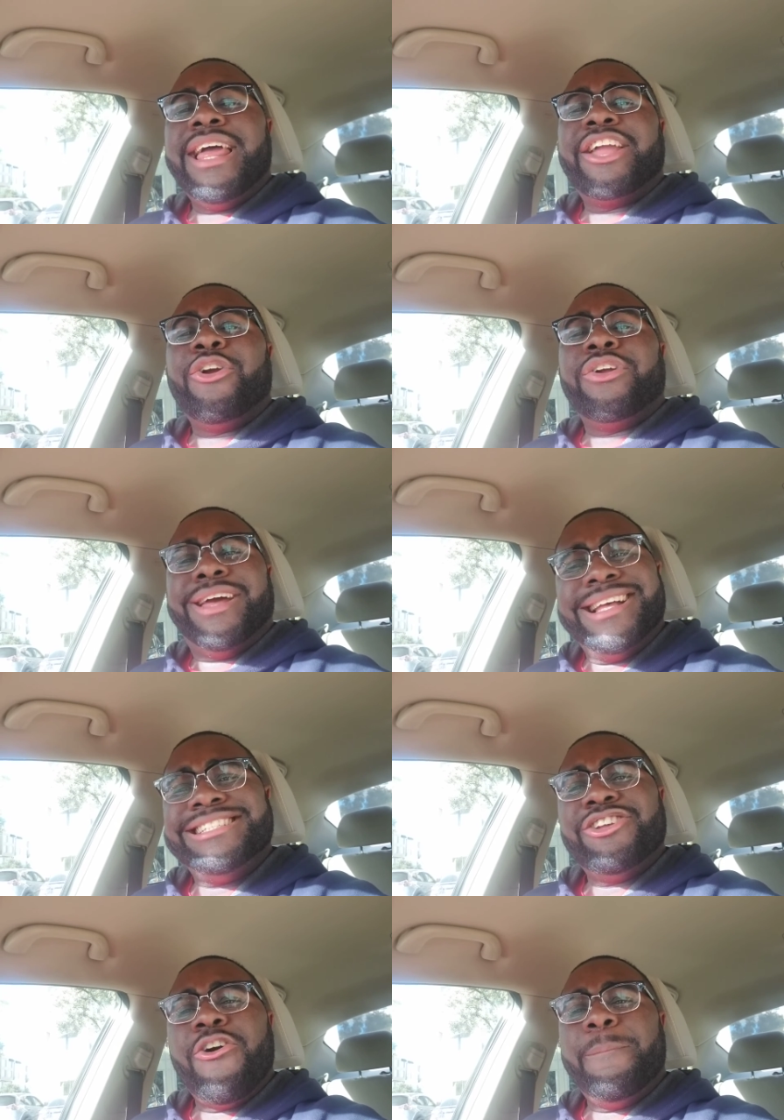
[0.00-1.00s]
let Kirk
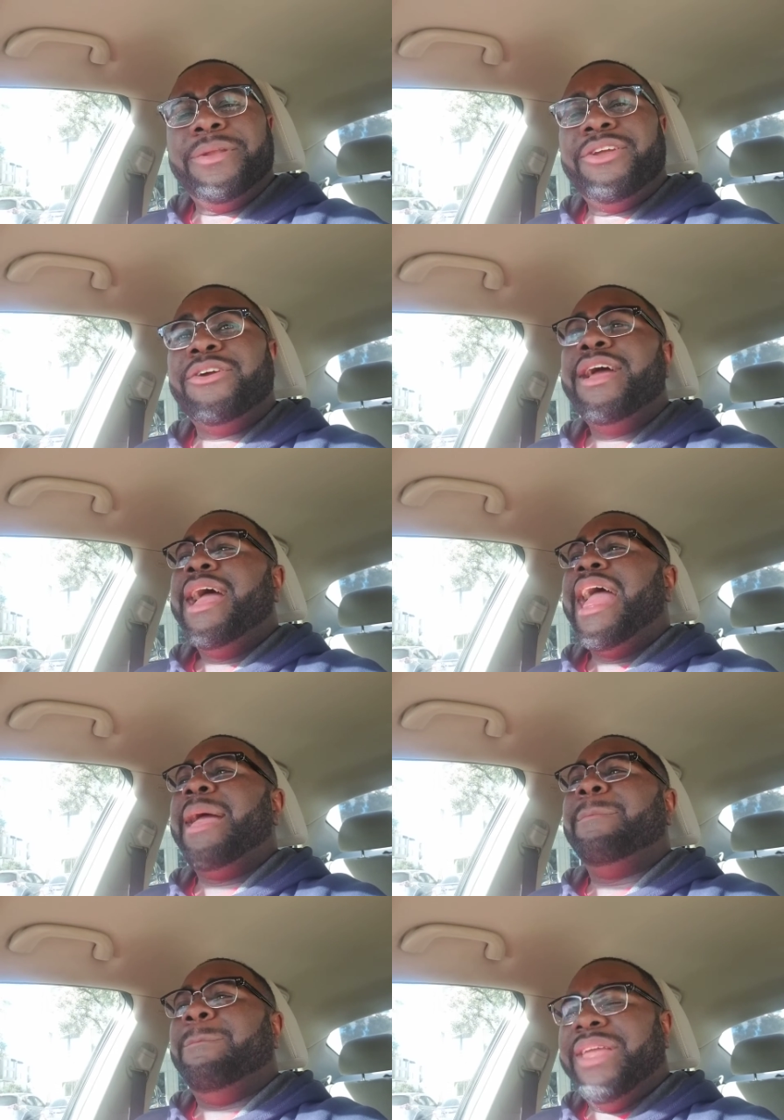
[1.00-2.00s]
Cousins go up in there
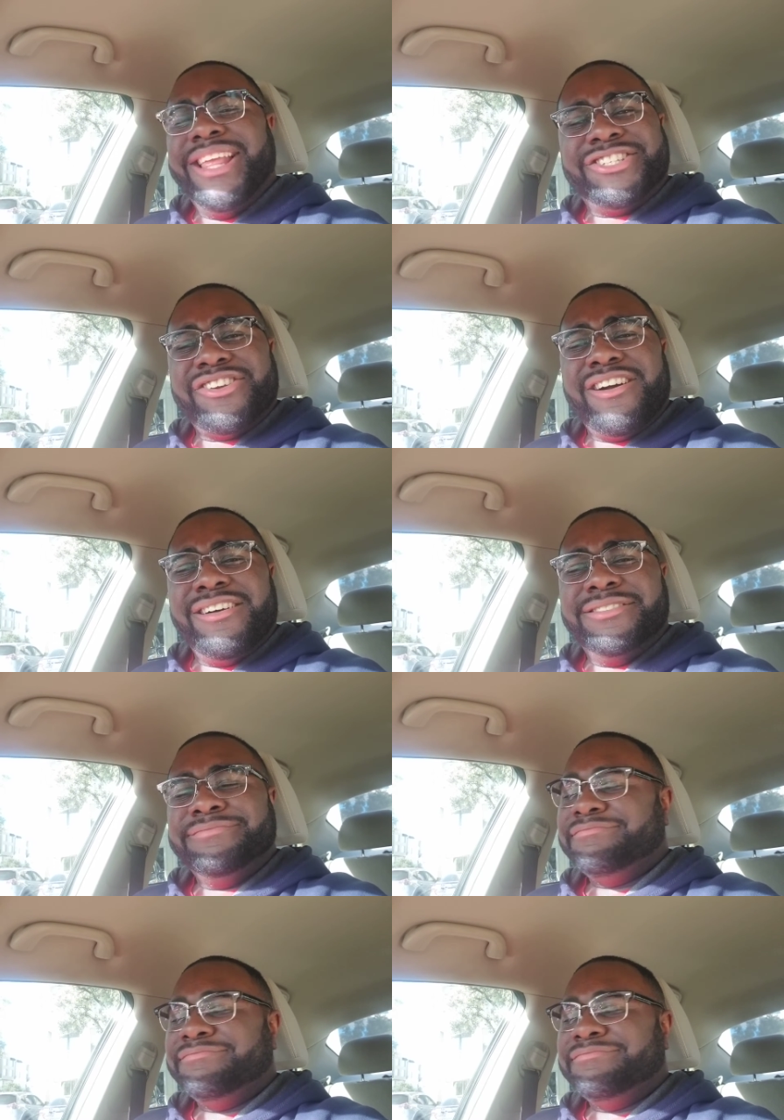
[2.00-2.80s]
and beat y'all?